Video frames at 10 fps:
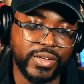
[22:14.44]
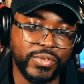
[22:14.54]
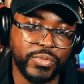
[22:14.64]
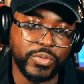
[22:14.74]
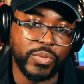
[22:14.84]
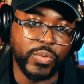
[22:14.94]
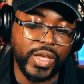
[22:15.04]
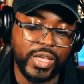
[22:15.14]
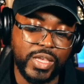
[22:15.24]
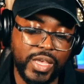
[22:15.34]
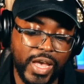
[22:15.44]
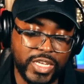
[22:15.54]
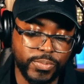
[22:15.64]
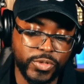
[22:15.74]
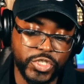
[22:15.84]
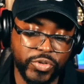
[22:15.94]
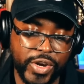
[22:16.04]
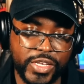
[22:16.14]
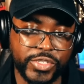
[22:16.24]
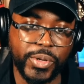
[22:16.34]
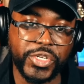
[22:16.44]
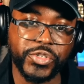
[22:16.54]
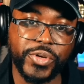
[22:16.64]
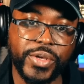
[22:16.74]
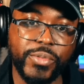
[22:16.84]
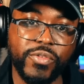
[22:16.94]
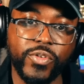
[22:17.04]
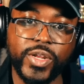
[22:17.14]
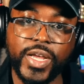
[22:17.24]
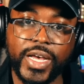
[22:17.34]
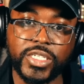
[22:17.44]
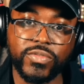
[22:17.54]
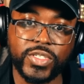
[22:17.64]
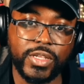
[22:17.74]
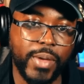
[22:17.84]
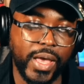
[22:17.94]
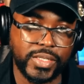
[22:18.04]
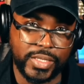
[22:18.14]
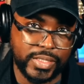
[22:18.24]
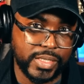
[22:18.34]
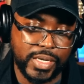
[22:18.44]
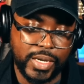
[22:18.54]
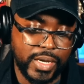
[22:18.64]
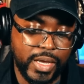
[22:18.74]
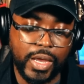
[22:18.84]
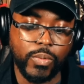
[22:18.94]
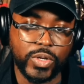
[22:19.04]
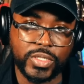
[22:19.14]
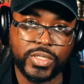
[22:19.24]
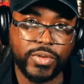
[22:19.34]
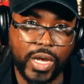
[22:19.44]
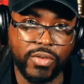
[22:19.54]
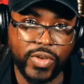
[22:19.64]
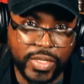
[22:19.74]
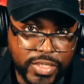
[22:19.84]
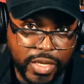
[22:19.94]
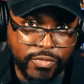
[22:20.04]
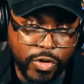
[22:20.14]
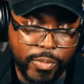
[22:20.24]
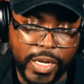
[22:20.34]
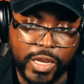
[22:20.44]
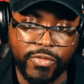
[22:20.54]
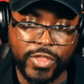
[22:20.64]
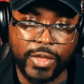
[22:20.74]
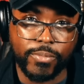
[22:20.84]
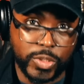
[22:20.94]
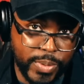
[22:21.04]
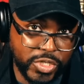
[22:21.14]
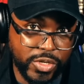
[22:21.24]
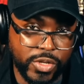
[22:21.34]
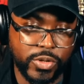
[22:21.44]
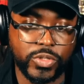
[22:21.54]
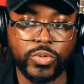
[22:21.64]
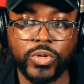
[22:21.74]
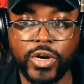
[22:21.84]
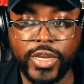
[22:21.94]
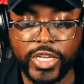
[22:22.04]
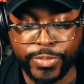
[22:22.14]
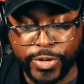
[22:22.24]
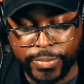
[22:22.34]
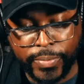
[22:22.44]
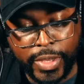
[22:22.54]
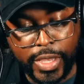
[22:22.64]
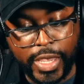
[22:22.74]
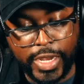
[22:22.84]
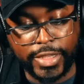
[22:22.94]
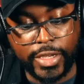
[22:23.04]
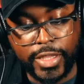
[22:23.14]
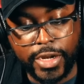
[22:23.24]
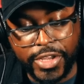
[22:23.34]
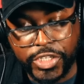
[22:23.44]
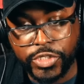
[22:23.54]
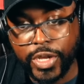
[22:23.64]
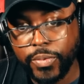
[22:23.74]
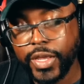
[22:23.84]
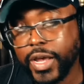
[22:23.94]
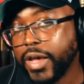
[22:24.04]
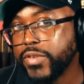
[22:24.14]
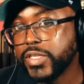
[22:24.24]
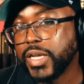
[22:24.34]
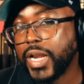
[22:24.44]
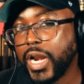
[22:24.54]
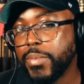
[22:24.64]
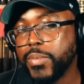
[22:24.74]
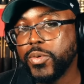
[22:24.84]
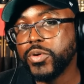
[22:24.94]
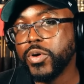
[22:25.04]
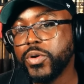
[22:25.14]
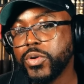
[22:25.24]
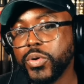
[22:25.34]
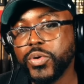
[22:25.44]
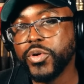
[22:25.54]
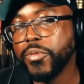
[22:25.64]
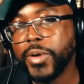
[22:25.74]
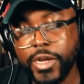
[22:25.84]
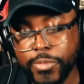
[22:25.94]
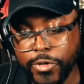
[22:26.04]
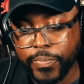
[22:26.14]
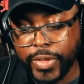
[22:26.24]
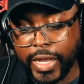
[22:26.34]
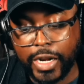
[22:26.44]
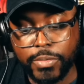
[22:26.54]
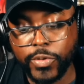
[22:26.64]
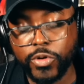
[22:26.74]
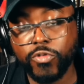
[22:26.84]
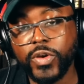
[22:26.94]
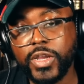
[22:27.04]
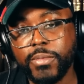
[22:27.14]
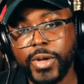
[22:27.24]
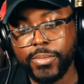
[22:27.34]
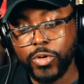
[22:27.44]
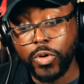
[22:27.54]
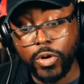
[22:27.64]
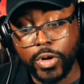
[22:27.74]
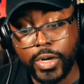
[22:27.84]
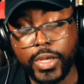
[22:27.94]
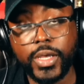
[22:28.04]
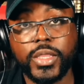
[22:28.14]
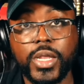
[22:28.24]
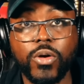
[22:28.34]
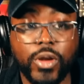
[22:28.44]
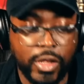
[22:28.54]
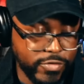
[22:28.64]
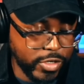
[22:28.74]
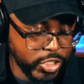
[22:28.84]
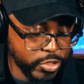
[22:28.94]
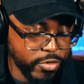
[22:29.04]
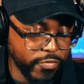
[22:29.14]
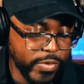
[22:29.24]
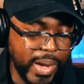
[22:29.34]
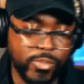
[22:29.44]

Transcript: the way he has portrayed his ministry before the eyes of the masses, it was convincing for many of them, especially those who are desperate. And I think another issue that we have is a lot of people don't know their Bible. A lot of people don't read the Bible, or they don't love the truth. The Bible